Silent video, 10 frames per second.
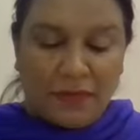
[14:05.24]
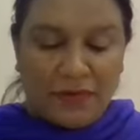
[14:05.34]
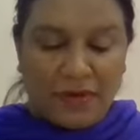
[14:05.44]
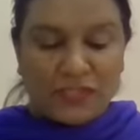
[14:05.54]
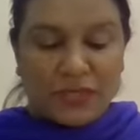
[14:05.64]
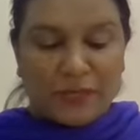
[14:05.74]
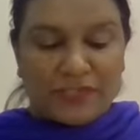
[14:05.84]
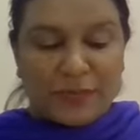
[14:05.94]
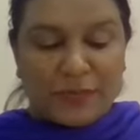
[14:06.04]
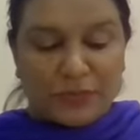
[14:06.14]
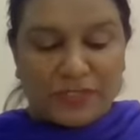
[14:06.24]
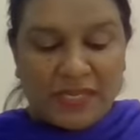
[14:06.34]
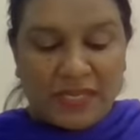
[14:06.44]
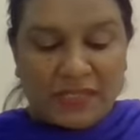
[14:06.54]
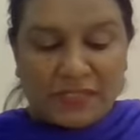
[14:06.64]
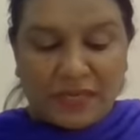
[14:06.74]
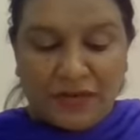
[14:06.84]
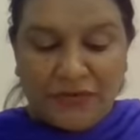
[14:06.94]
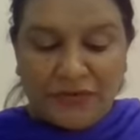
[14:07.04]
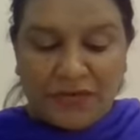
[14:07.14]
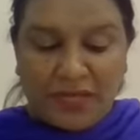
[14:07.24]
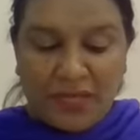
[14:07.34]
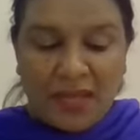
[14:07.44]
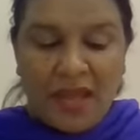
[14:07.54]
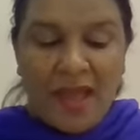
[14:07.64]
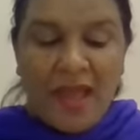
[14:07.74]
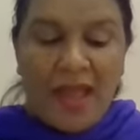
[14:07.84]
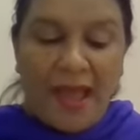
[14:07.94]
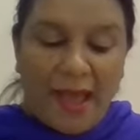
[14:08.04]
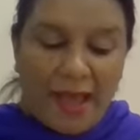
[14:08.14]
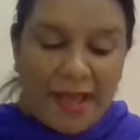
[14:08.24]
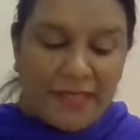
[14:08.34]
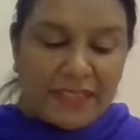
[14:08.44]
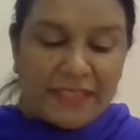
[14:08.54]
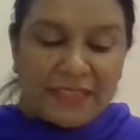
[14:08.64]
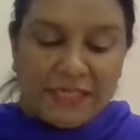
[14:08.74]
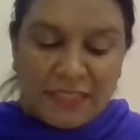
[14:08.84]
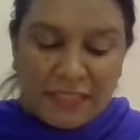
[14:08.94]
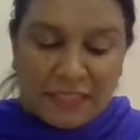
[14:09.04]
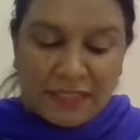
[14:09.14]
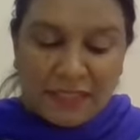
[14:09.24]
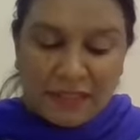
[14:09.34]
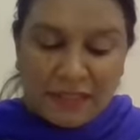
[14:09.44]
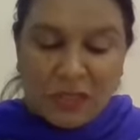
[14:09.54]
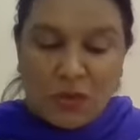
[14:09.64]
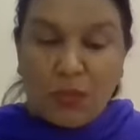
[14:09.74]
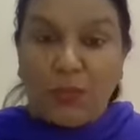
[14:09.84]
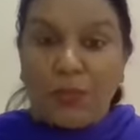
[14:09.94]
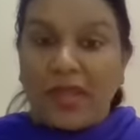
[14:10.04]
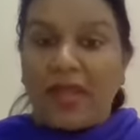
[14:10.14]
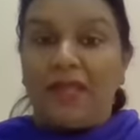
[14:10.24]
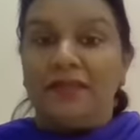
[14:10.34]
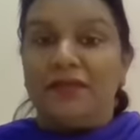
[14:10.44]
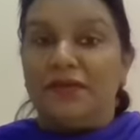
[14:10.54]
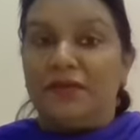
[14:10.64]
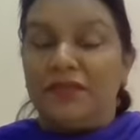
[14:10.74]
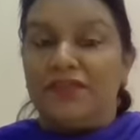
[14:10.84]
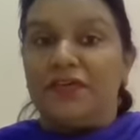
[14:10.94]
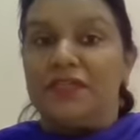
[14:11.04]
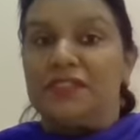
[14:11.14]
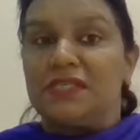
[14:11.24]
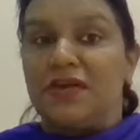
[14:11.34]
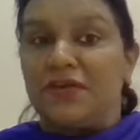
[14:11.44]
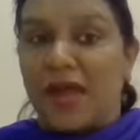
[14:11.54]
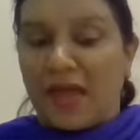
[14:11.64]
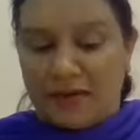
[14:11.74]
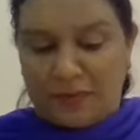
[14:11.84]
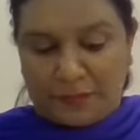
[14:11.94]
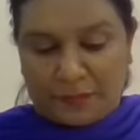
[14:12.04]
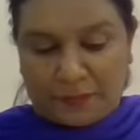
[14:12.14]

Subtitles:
Right? So he was able to see his country had cities where the rivers ran